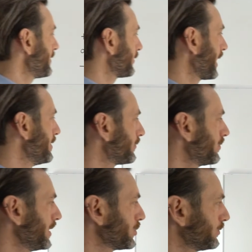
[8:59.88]
never get
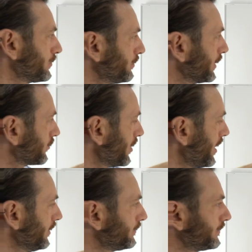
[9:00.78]
information from the
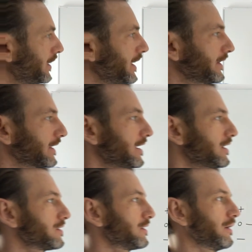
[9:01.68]
graph and the
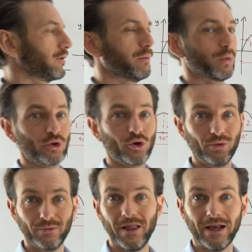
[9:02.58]
Cos diagram which
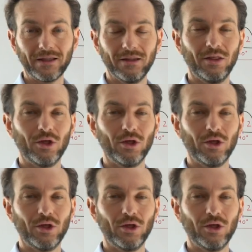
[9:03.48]
conflict.